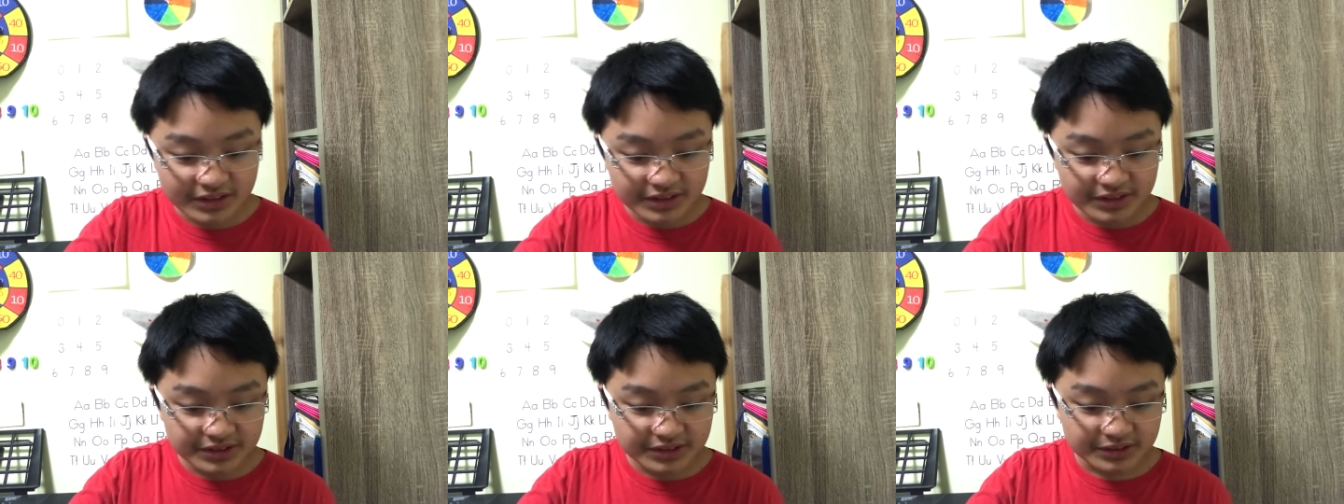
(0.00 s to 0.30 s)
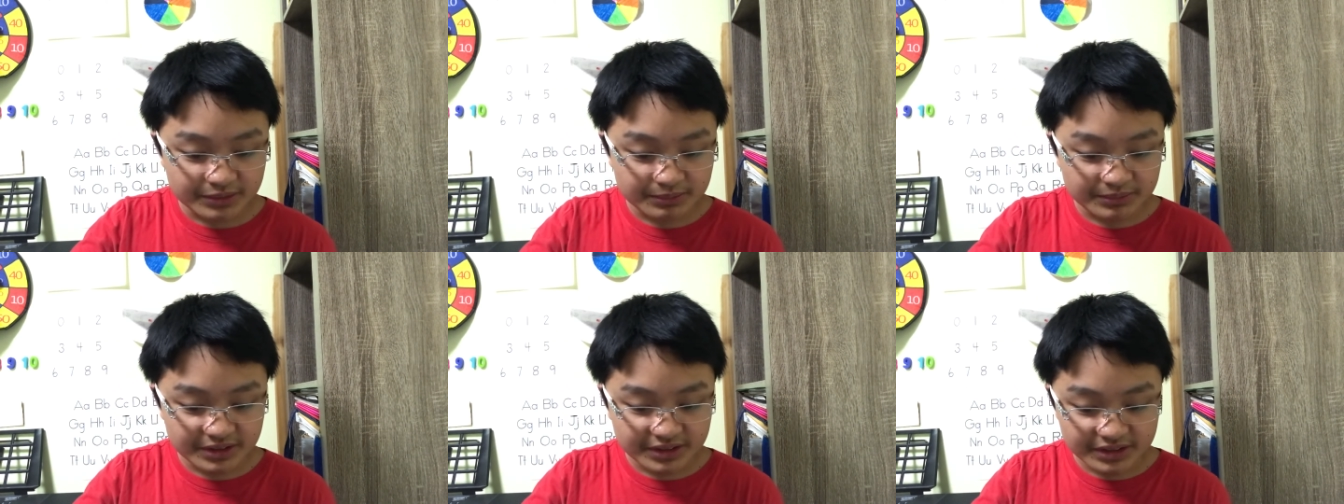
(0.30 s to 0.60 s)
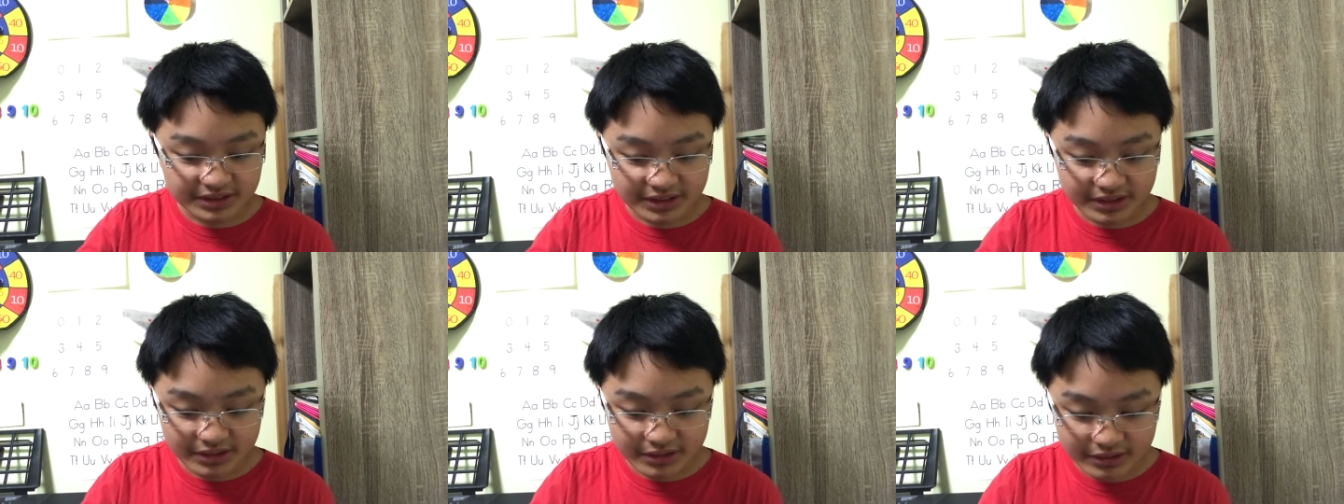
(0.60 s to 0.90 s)
So I'm
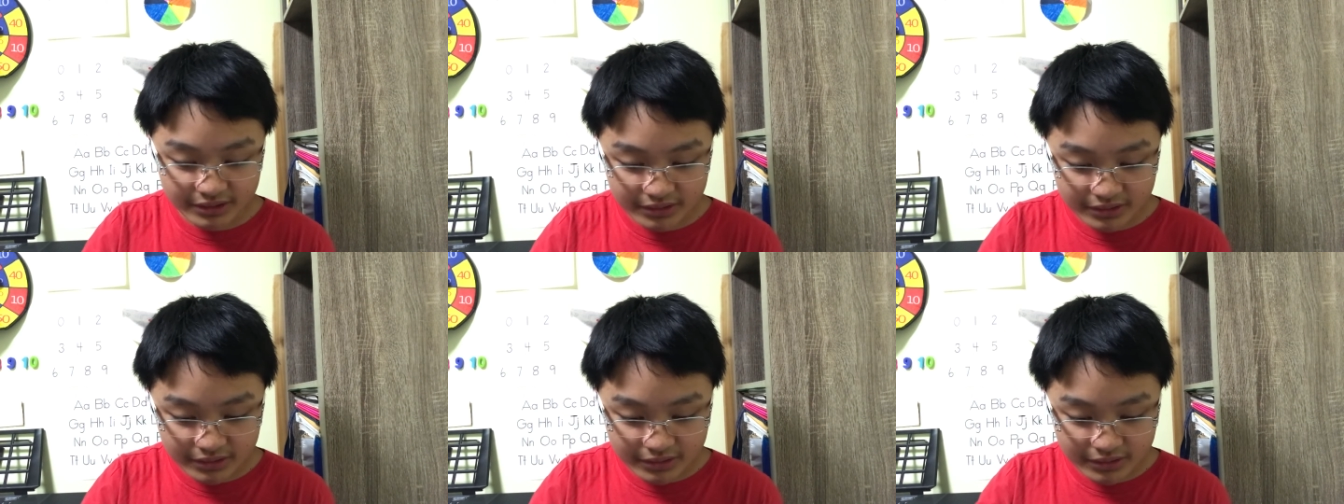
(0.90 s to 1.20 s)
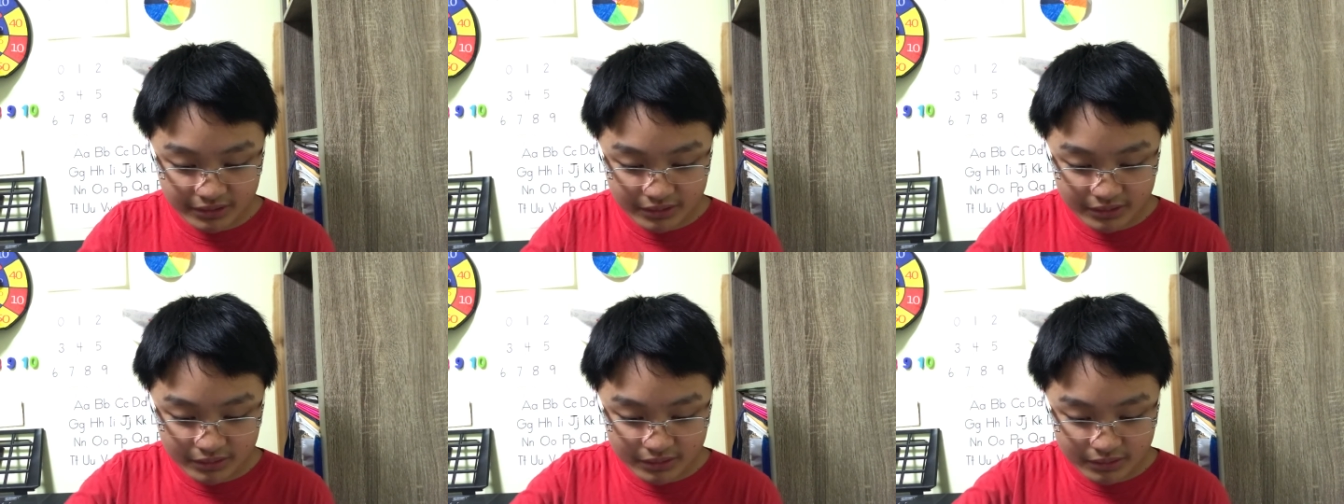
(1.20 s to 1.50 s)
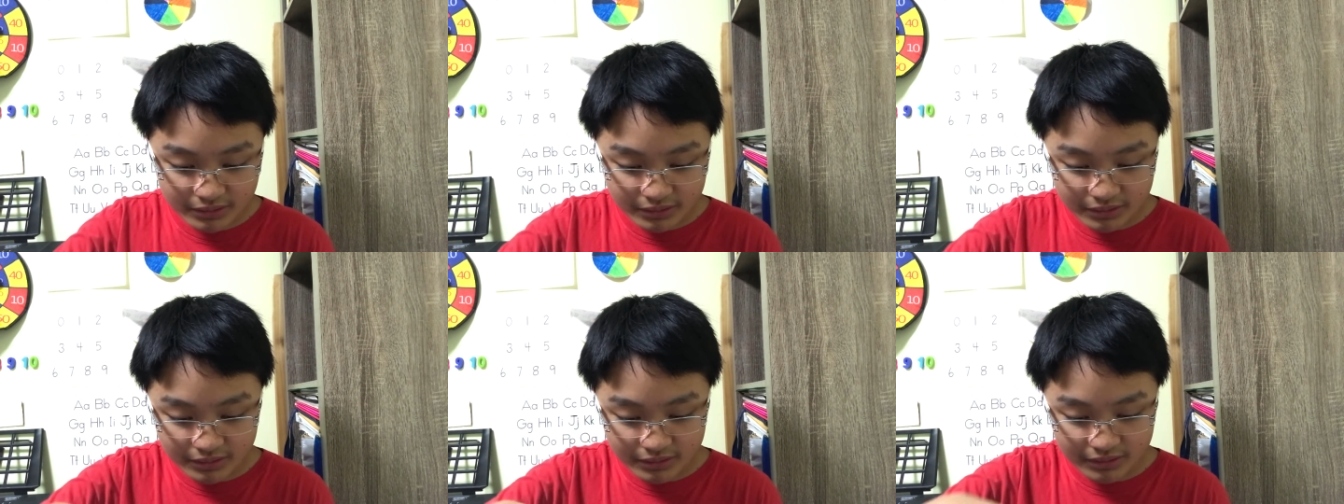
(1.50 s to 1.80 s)
just
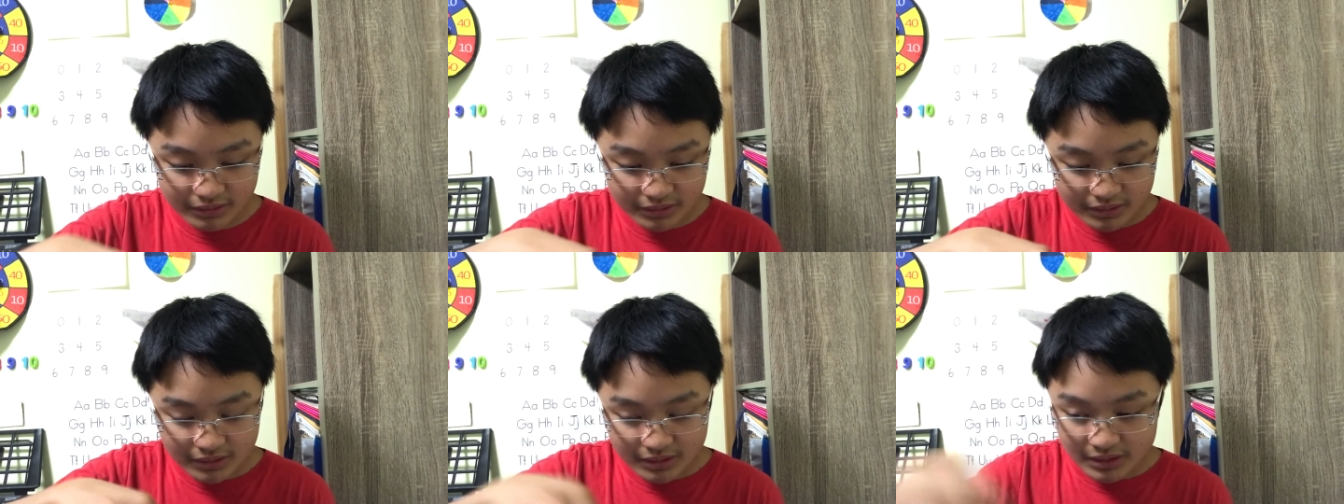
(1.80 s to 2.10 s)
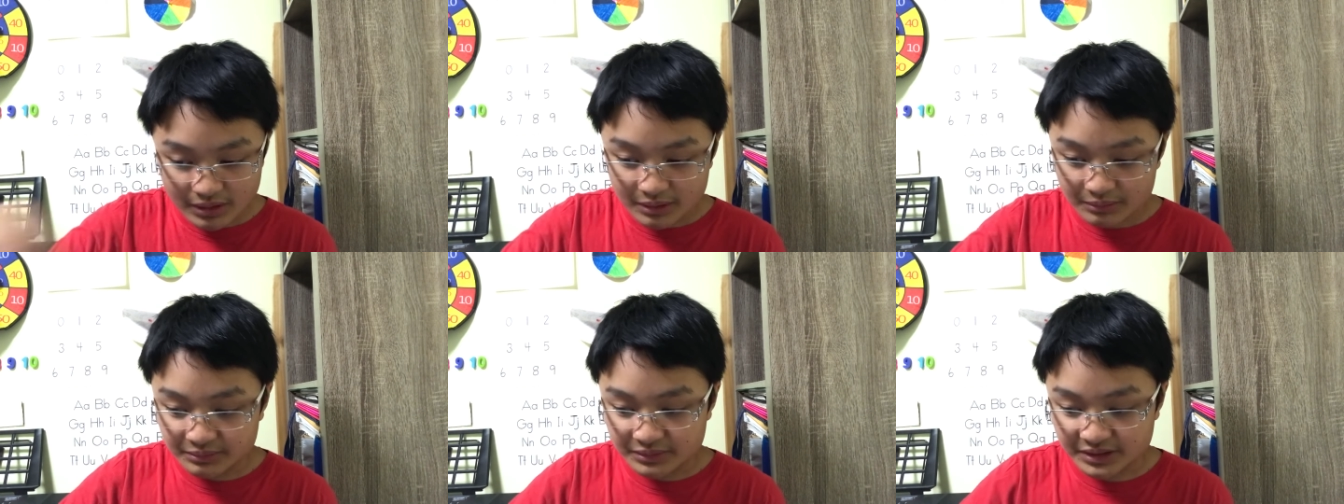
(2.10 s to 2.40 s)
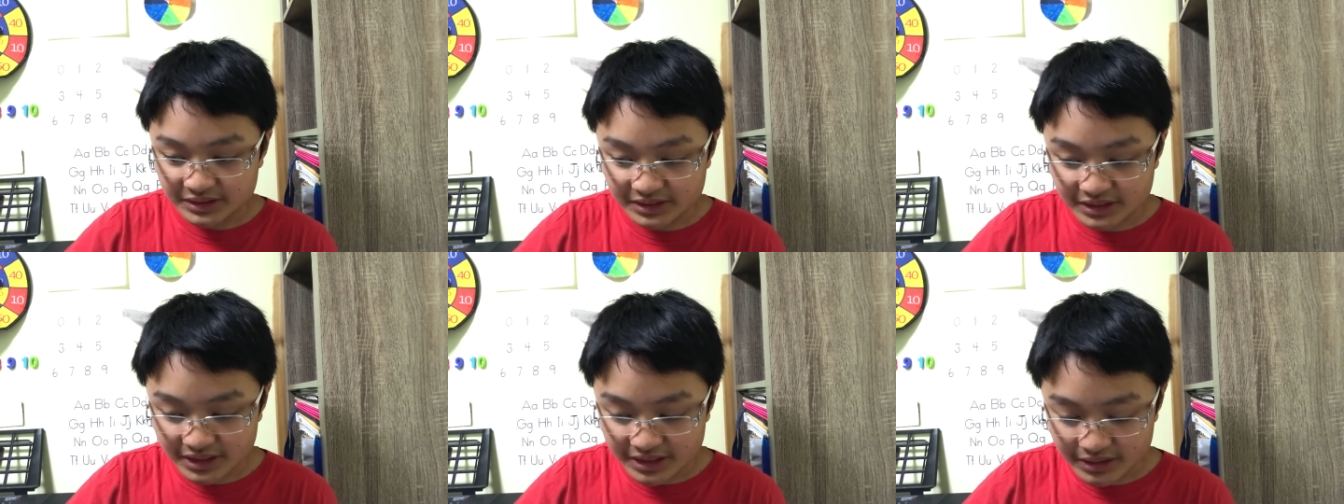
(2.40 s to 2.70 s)
gonna, I'm
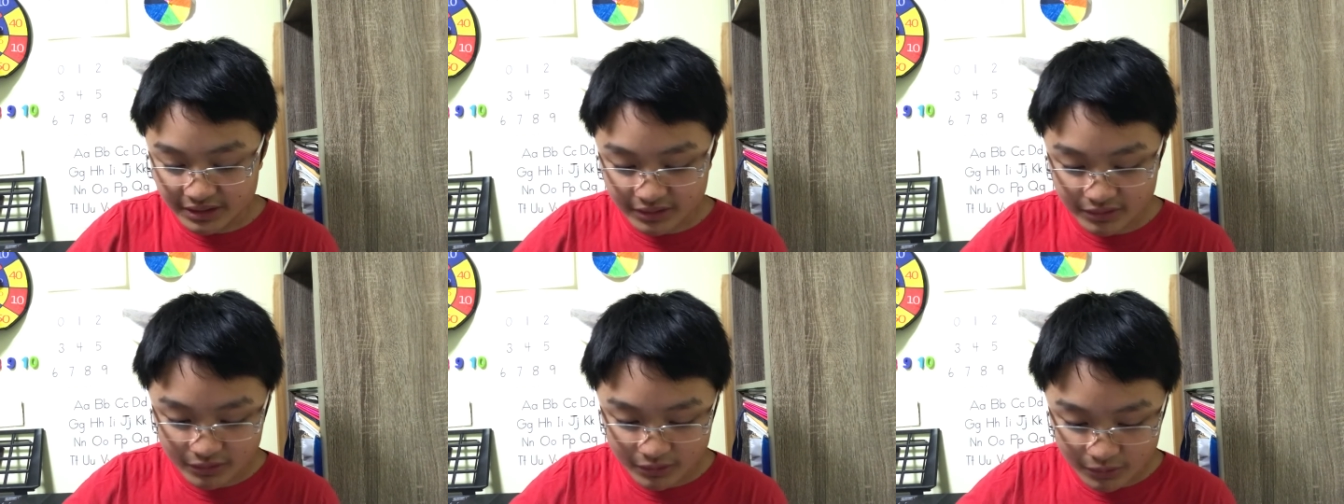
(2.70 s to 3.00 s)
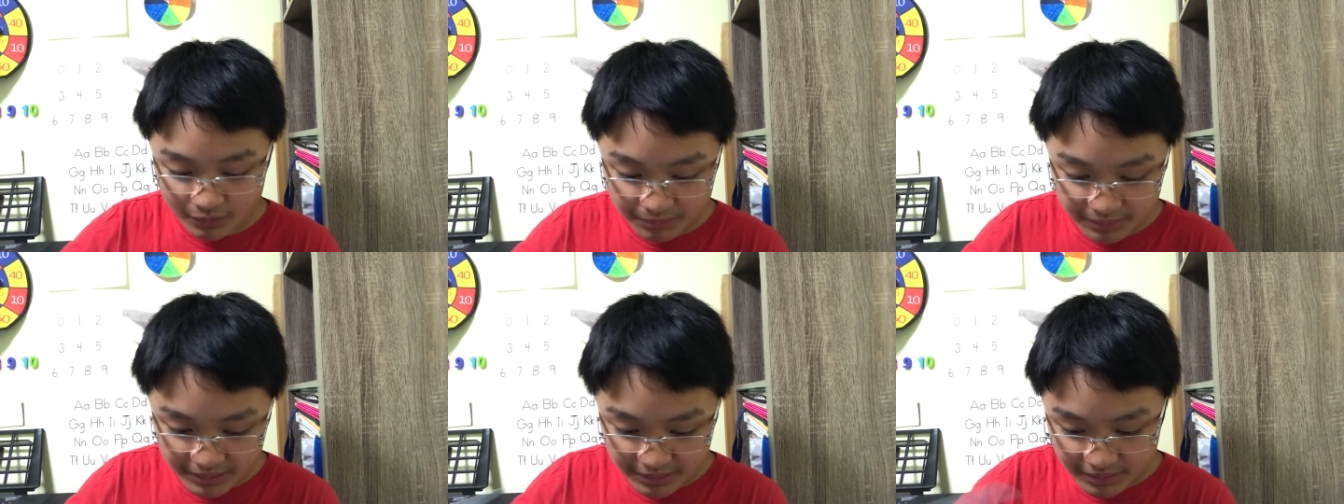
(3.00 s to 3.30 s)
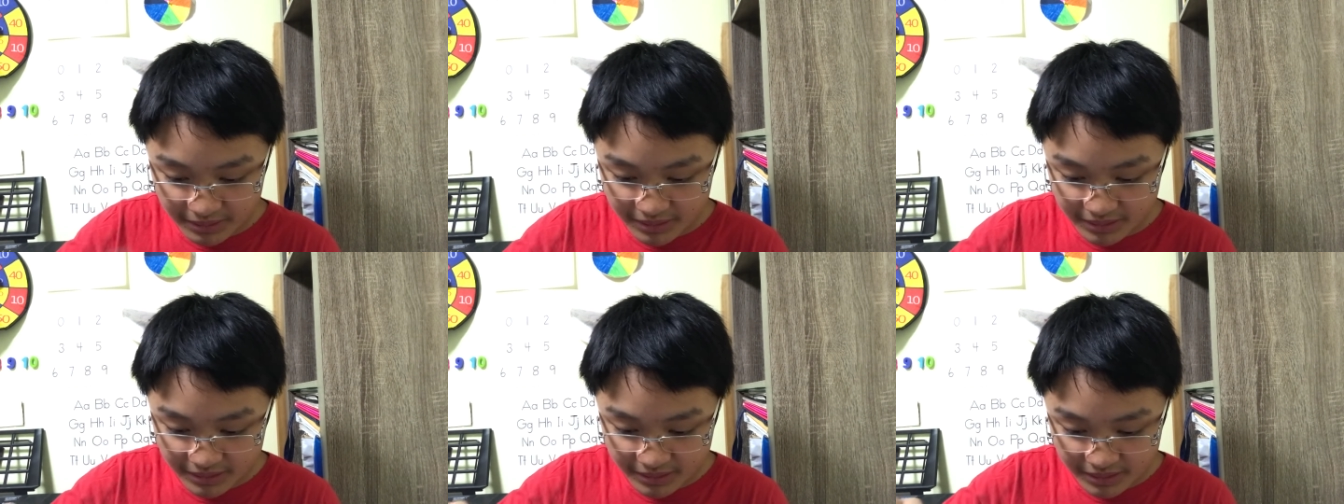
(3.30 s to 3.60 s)
just gonna
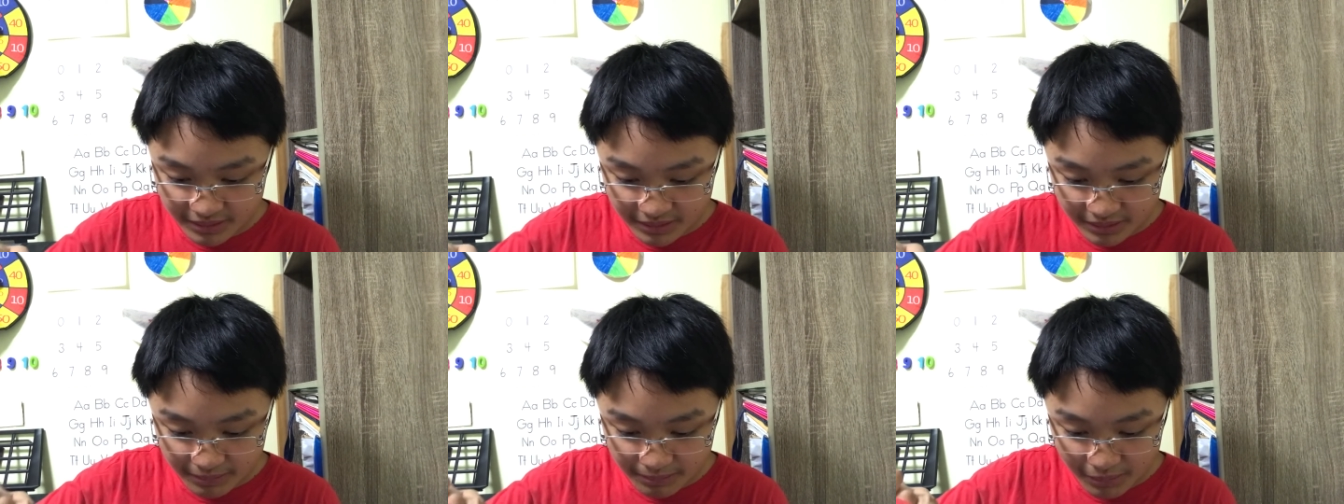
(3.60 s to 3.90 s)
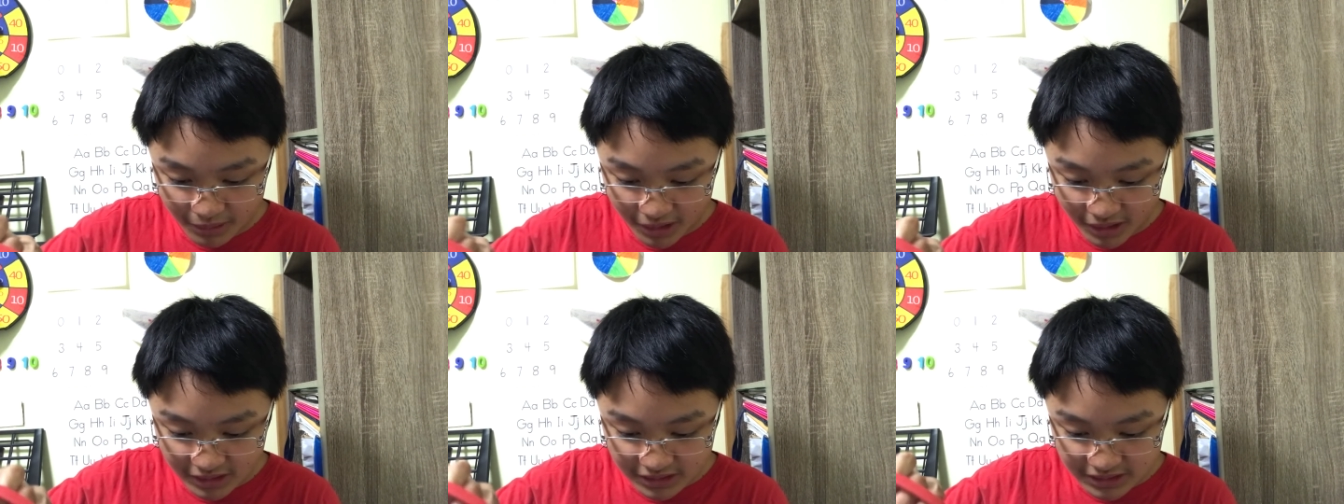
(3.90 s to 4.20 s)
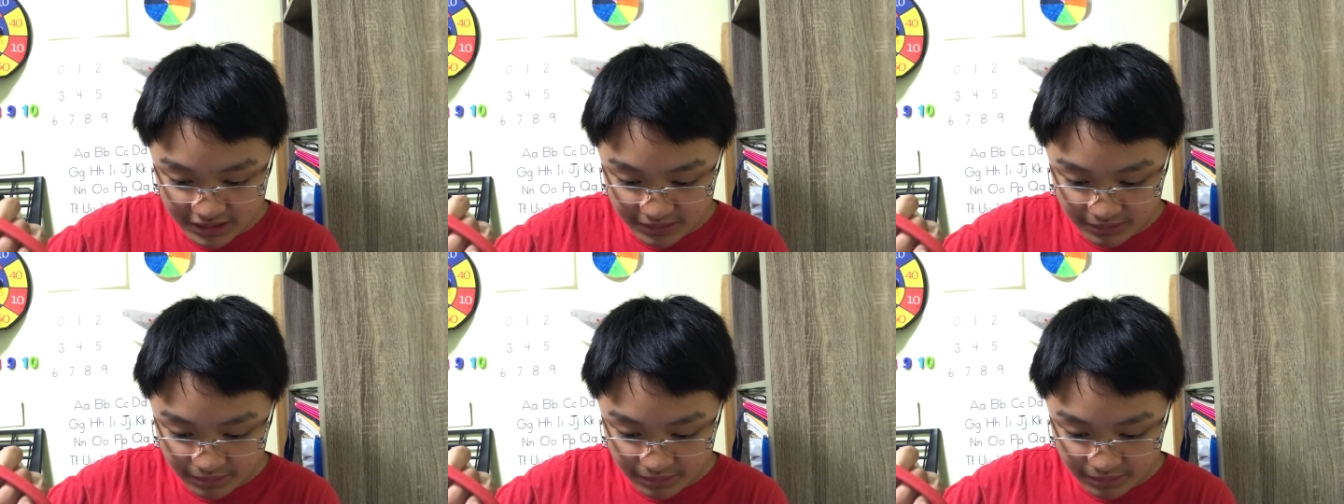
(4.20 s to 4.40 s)
open the box